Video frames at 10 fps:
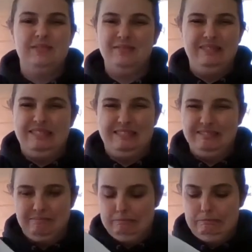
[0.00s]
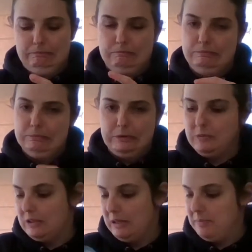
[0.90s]
Yeah, I
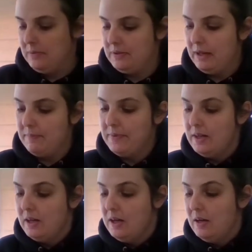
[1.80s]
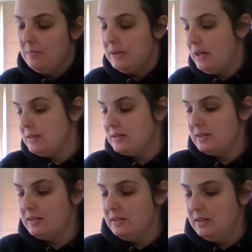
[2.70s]
wasn't happy with that. But yes,
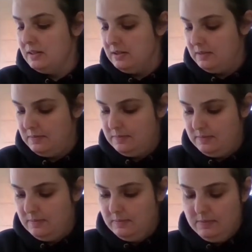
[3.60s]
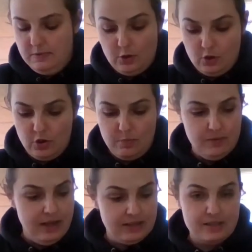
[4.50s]
FlossTube,
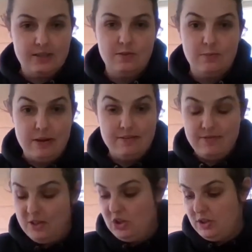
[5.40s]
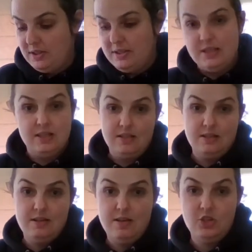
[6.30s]
that are my finishes since
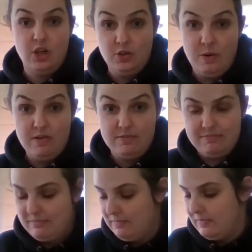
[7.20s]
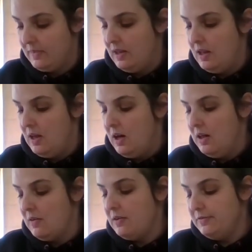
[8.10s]
January.
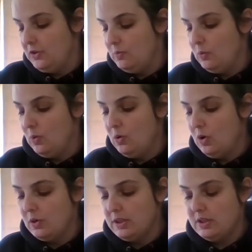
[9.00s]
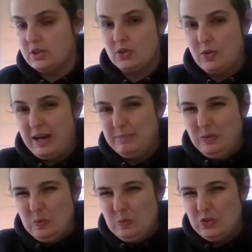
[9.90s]
There are a few more on Instagram.
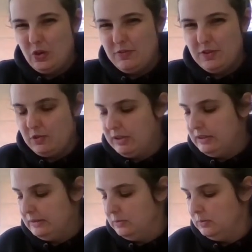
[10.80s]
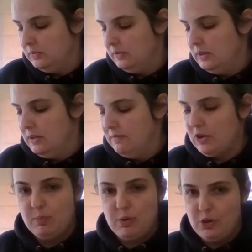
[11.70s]
Oh, sorry for the crinkle. If I
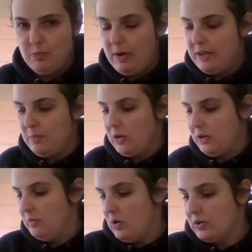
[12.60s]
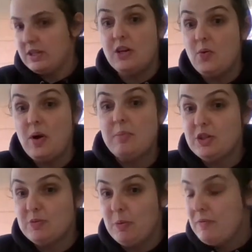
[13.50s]
don't put them away, they won't go in the box. No, I'm going
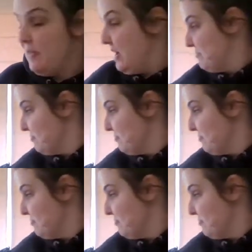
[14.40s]
to put them over there.